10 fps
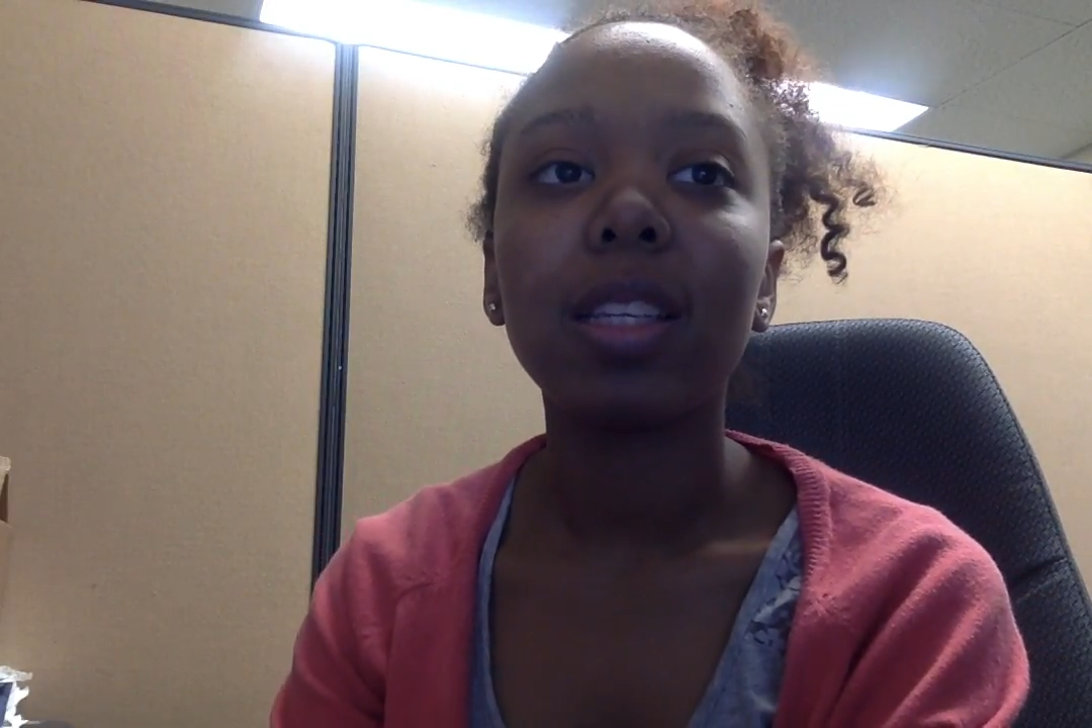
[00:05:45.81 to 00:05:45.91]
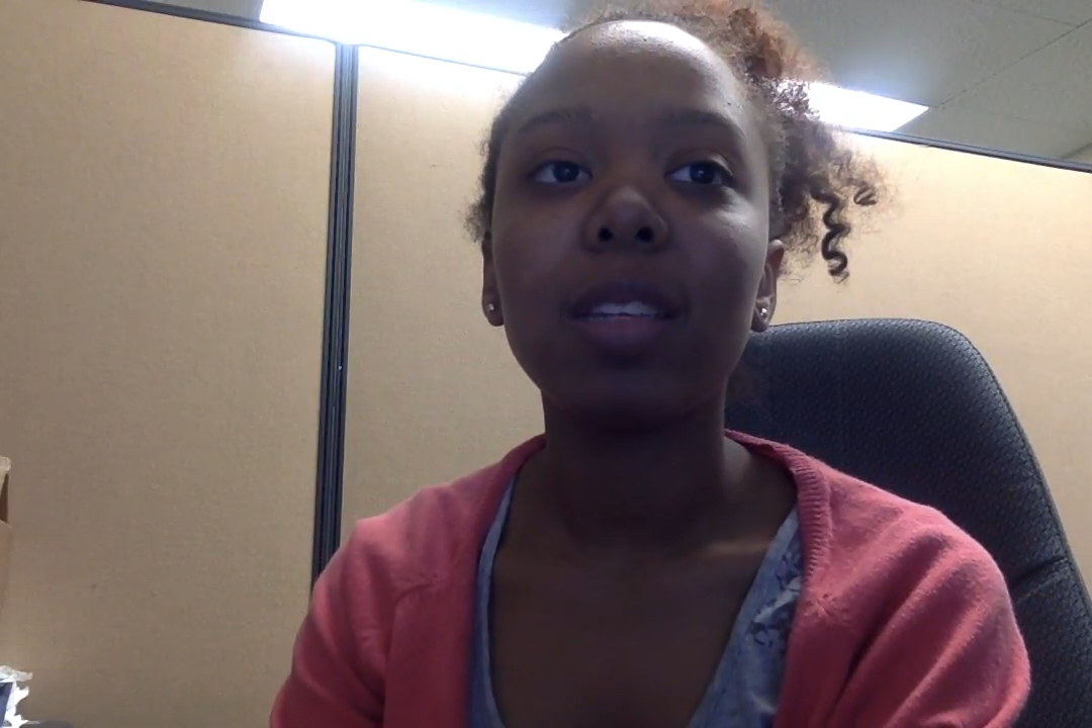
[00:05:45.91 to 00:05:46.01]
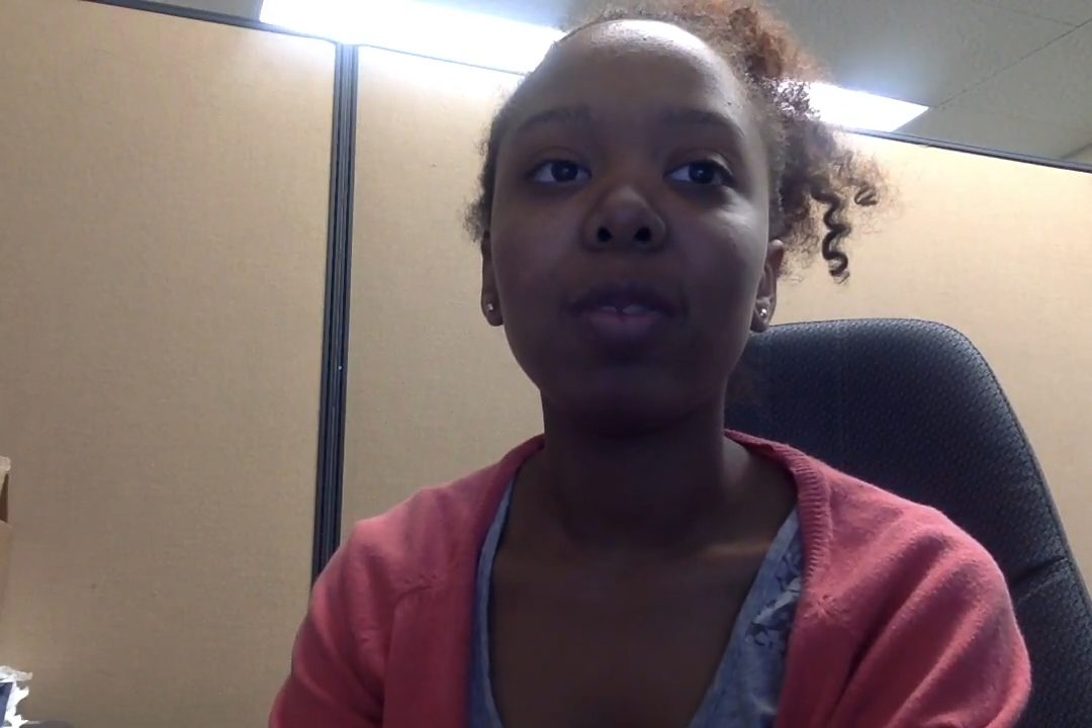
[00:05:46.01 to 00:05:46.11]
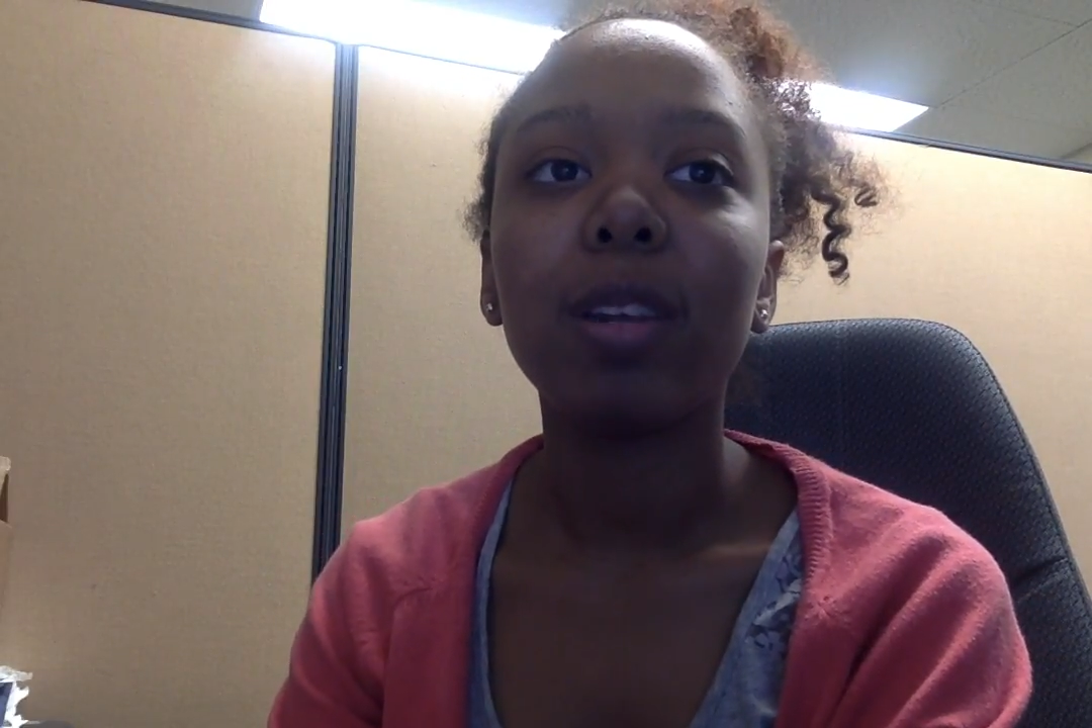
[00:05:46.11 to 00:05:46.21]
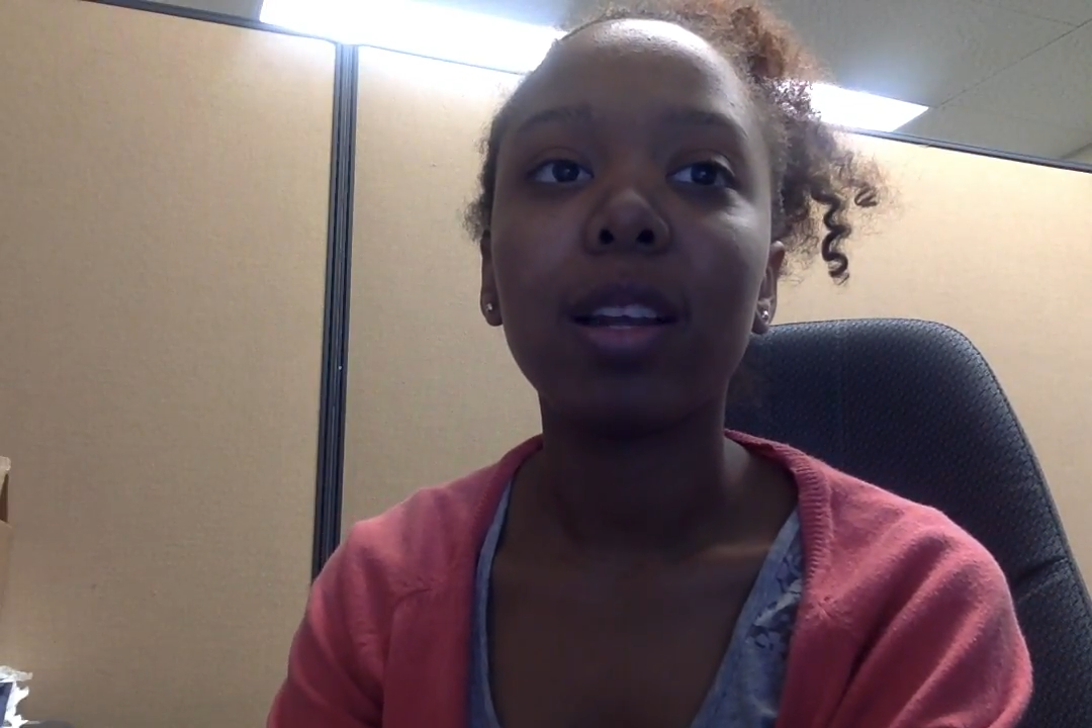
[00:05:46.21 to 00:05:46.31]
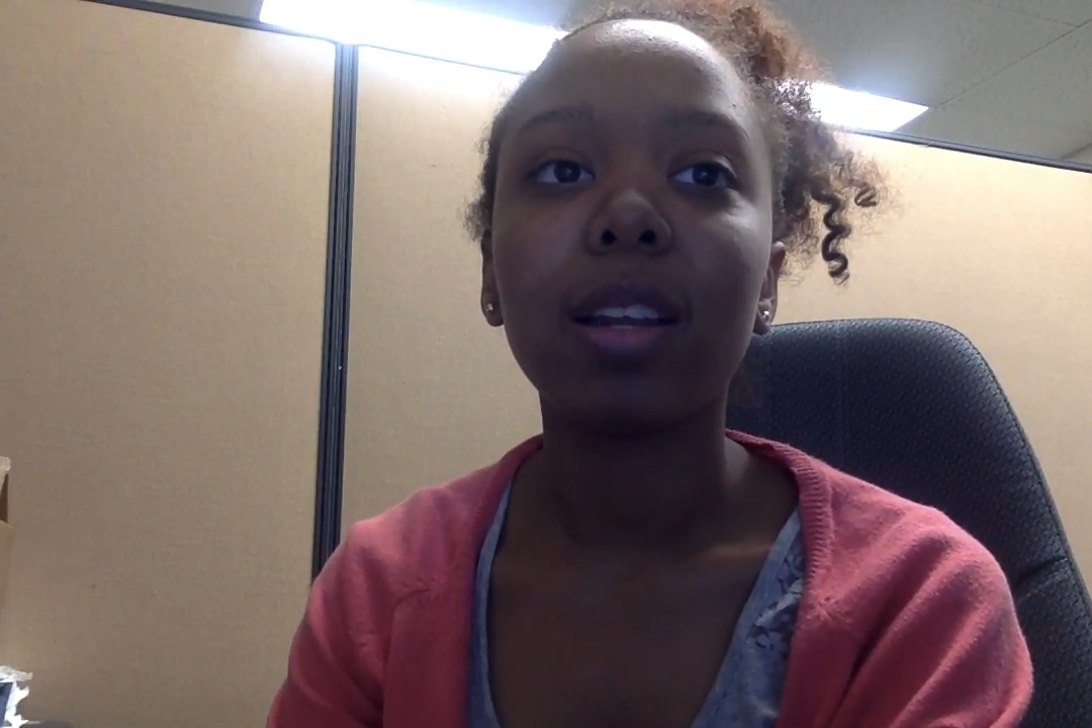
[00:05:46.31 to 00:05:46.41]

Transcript: you didn't